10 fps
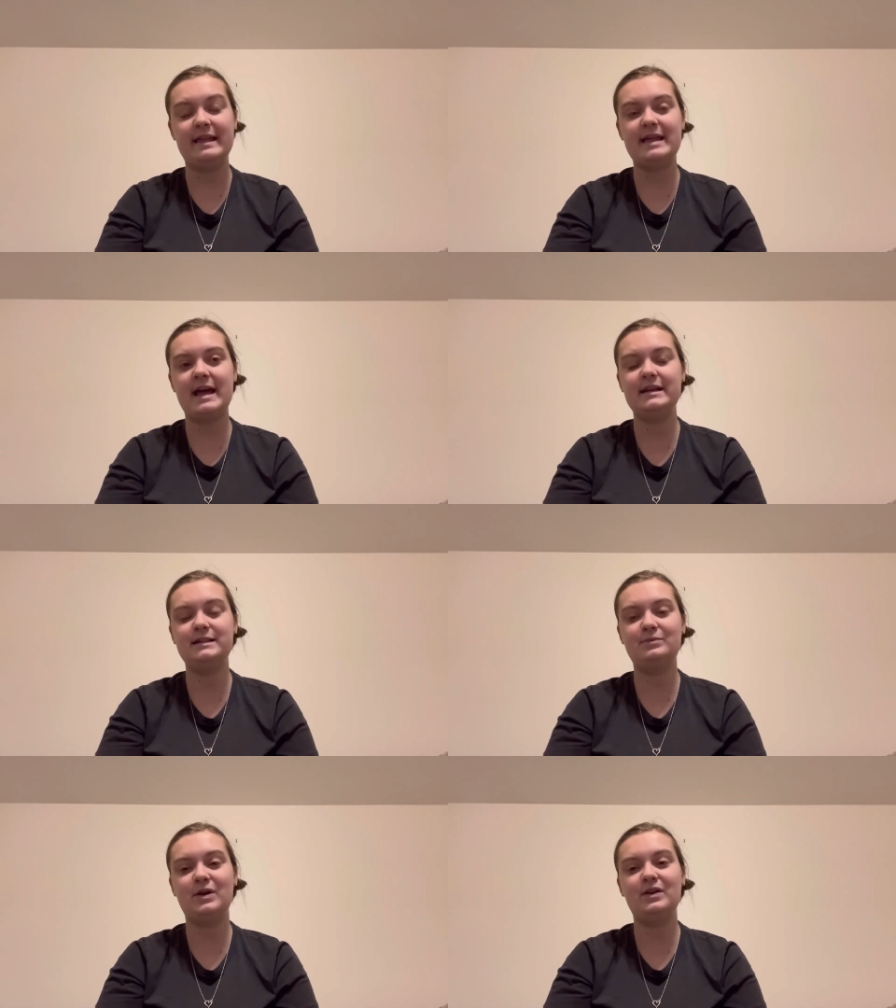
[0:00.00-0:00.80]
And that
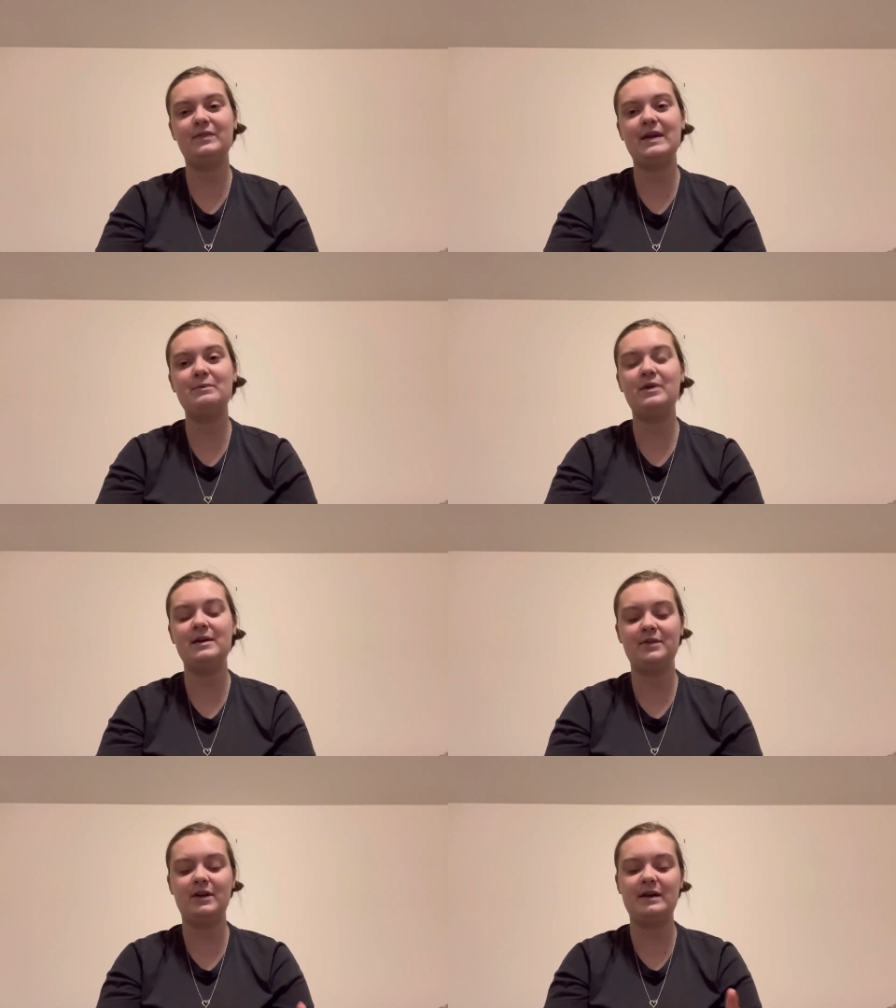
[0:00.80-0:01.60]
is where they will
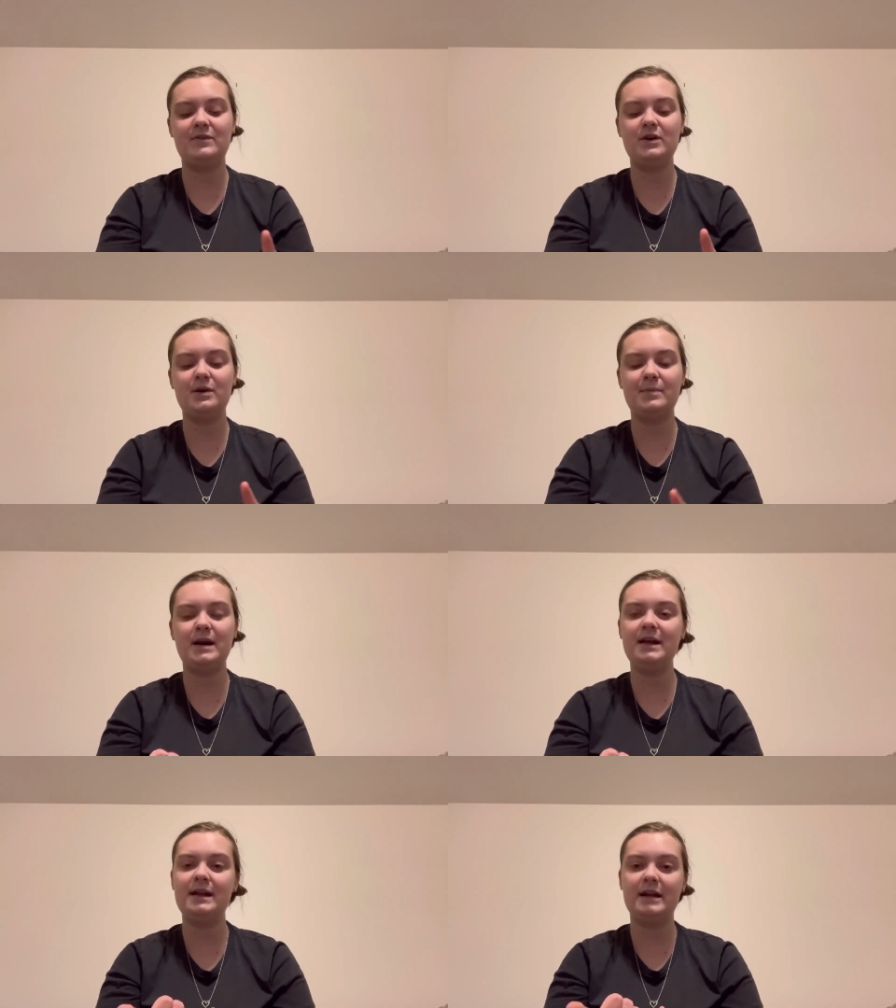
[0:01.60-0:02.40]
either give you your
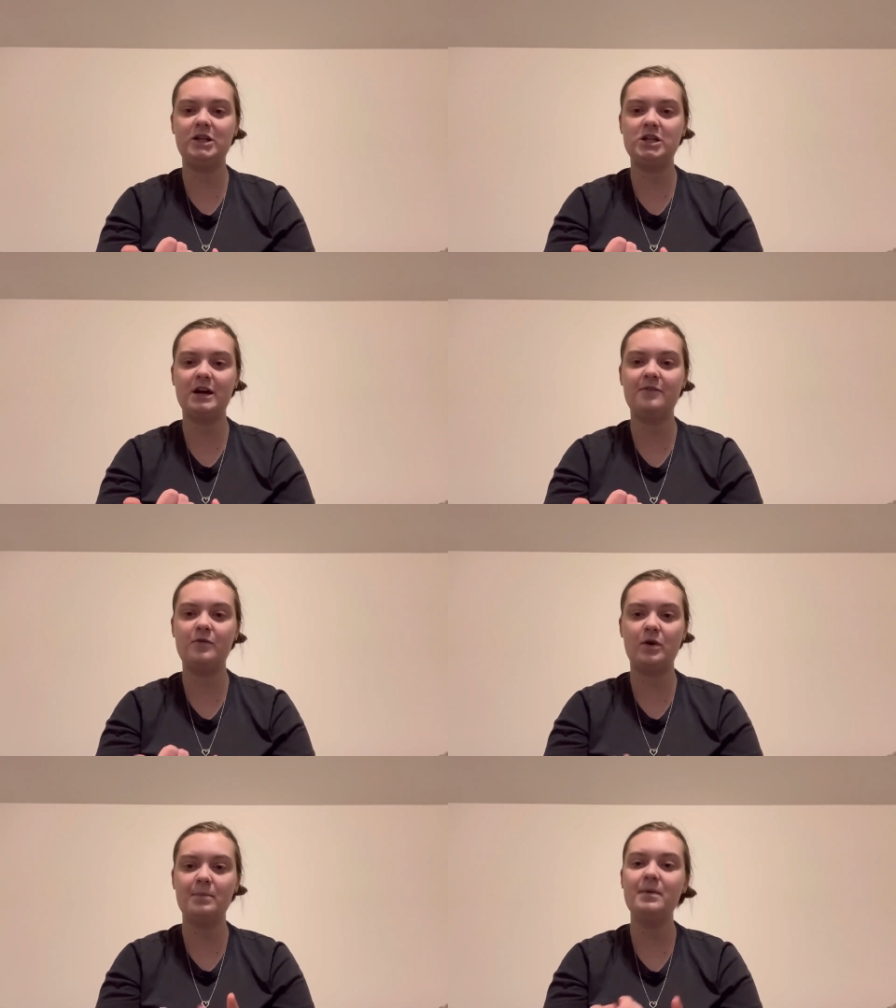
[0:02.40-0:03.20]
money in a check
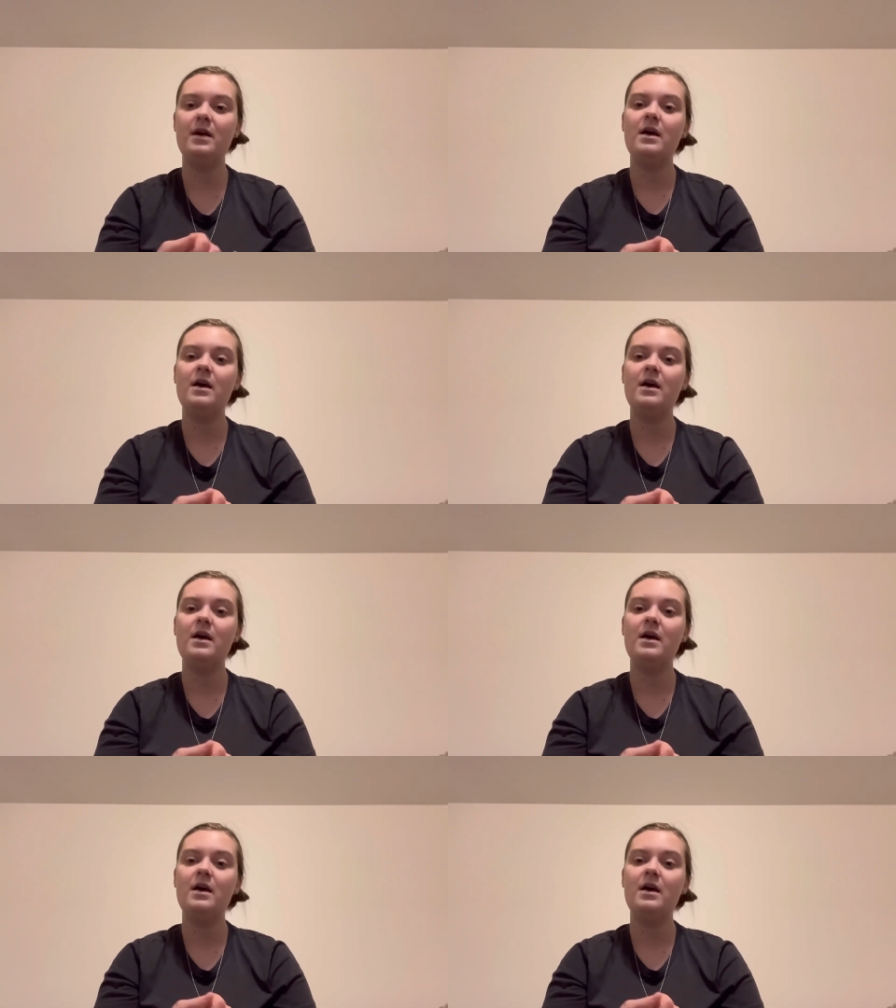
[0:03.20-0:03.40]
form